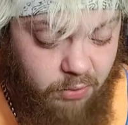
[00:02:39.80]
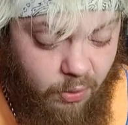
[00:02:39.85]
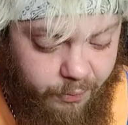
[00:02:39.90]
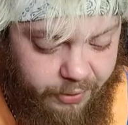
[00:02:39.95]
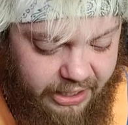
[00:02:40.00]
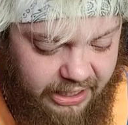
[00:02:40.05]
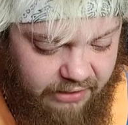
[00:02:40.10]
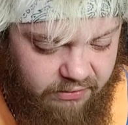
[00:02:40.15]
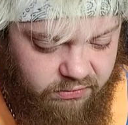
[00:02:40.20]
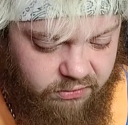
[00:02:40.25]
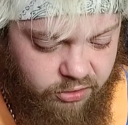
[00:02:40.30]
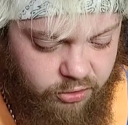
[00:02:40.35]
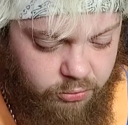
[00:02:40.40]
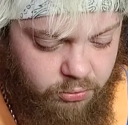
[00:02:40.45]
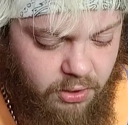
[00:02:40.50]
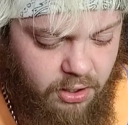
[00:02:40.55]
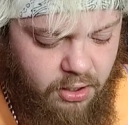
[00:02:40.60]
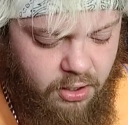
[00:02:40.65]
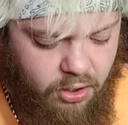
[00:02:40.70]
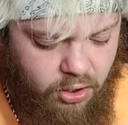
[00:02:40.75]
when we get
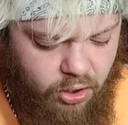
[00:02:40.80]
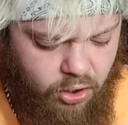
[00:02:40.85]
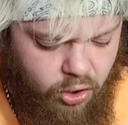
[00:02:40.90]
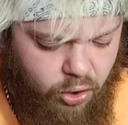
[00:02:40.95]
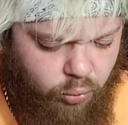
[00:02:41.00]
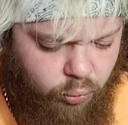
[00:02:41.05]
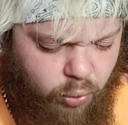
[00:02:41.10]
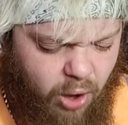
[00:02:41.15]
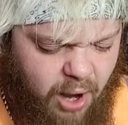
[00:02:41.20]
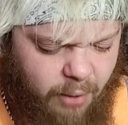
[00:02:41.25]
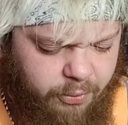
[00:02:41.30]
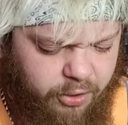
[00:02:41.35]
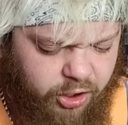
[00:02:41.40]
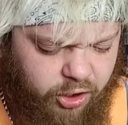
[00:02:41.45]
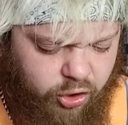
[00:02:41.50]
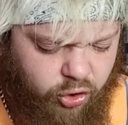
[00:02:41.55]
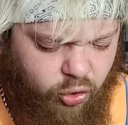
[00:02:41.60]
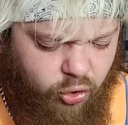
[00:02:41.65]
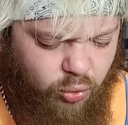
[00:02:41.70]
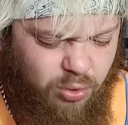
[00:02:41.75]
to what I'm going
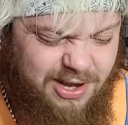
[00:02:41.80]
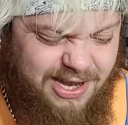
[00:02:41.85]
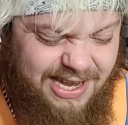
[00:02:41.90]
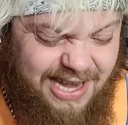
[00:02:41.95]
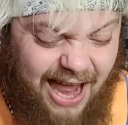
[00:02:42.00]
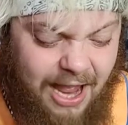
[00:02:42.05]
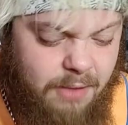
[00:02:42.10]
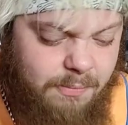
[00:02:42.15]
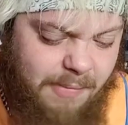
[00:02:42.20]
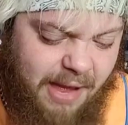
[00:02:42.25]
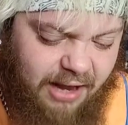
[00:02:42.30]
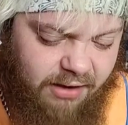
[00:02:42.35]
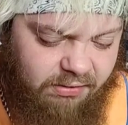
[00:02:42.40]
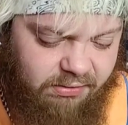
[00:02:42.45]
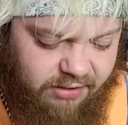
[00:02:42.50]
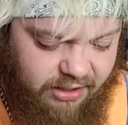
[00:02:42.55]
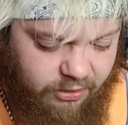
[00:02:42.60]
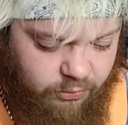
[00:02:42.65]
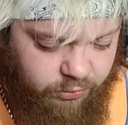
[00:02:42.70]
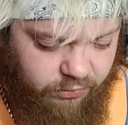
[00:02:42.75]
to call nightmare
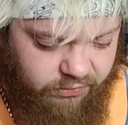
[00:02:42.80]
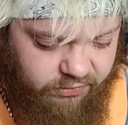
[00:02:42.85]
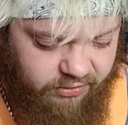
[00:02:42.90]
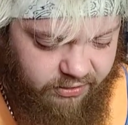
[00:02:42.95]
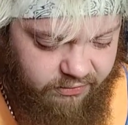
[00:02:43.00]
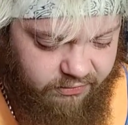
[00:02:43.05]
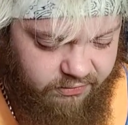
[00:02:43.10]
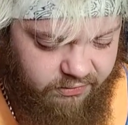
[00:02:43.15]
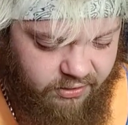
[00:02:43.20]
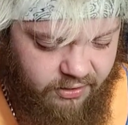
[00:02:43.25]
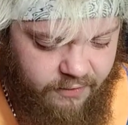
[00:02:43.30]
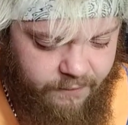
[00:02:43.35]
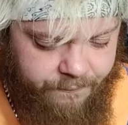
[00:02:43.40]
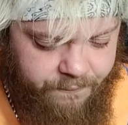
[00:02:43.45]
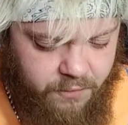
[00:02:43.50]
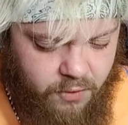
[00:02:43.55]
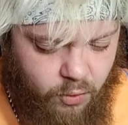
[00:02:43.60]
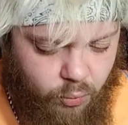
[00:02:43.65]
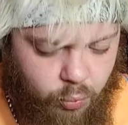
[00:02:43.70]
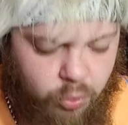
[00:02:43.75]
sequences,
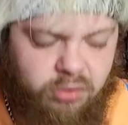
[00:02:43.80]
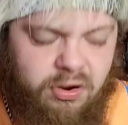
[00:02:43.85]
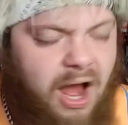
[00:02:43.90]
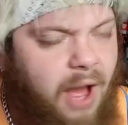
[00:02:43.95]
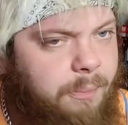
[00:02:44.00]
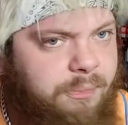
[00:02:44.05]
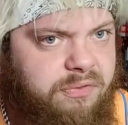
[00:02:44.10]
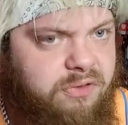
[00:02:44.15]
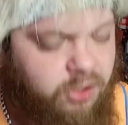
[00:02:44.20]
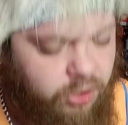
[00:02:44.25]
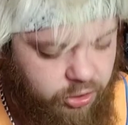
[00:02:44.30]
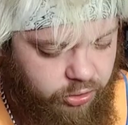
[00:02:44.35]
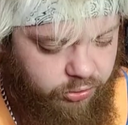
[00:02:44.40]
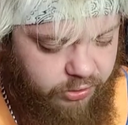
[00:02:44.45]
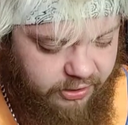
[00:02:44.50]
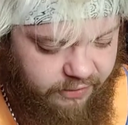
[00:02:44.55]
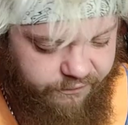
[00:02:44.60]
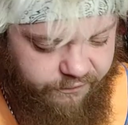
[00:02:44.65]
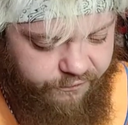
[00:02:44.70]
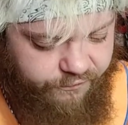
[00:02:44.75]
were
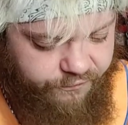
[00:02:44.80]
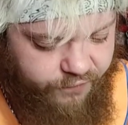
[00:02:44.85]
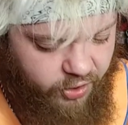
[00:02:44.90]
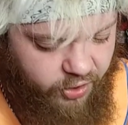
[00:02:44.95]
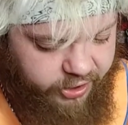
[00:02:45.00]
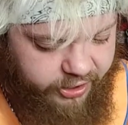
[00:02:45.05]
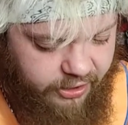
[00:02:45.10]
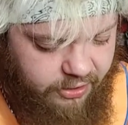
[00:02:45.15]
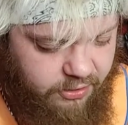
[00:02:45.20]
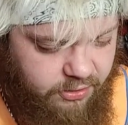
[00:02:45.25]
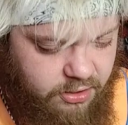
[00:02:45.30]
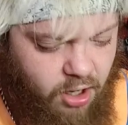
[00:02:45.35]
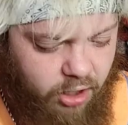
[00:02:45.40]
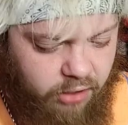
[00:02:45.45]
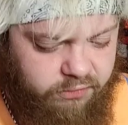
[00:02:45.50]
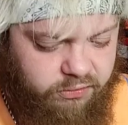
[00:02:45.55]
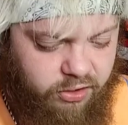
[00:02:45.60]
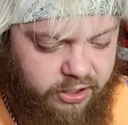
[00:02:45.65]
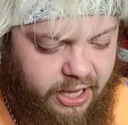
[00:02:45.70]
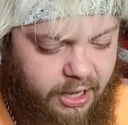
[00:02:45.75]
absolutely fucking
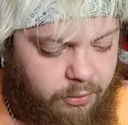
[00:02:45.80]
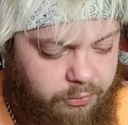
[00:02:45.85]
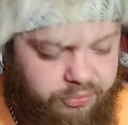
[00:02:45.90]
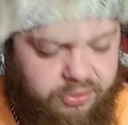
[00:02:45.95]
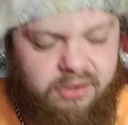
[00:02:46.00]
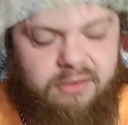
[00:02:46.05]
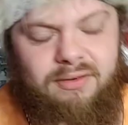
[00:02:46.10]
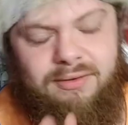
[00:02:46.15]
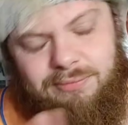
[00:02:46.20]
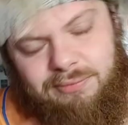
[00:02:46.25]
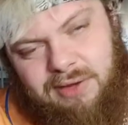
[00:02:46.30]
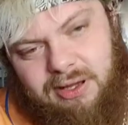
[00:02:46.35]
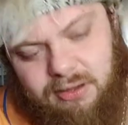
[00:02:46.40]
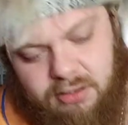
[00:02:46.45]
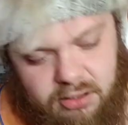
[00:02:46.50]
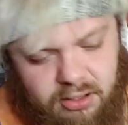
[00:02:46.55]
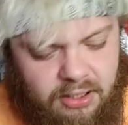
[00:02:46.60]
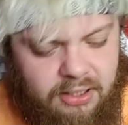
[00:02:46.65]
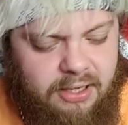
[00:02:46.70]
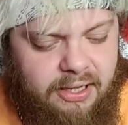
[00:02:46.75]
nuts. Okay,
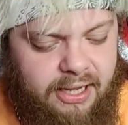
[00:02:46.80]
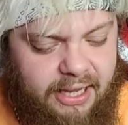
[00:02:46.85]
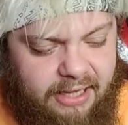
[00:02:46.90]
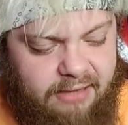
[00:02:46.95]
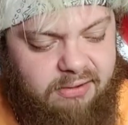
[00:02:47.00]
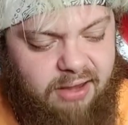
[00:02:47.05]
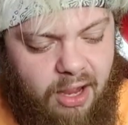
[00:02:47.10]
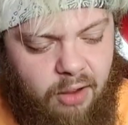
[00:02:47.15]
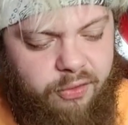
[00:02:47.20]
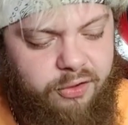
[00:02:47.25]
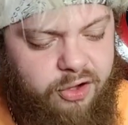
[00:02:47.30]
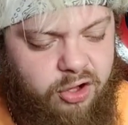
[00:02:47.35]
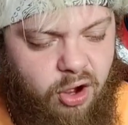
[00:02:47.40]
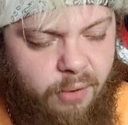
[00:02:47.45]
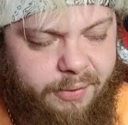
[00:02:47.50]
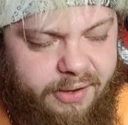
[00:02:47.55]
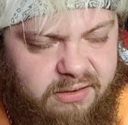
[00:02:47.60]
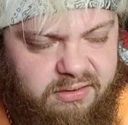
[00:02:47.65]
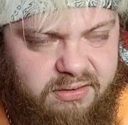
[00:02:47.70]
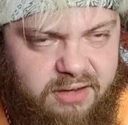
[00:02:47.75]
it's how the
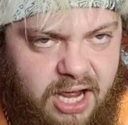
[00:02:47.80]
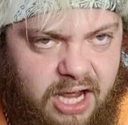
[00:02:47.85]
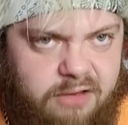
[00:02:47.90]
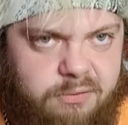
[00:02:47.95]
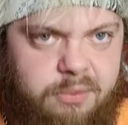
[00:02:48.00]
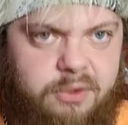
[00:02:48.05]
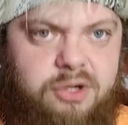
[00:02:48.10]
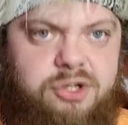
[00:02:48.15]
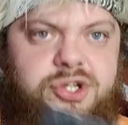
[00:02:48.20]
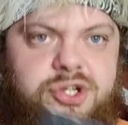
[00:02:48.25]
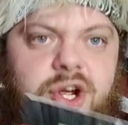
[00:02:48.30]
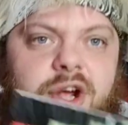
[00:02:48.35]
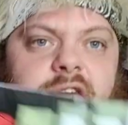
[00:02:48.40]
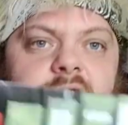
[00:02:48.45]
comic starts, we're going to show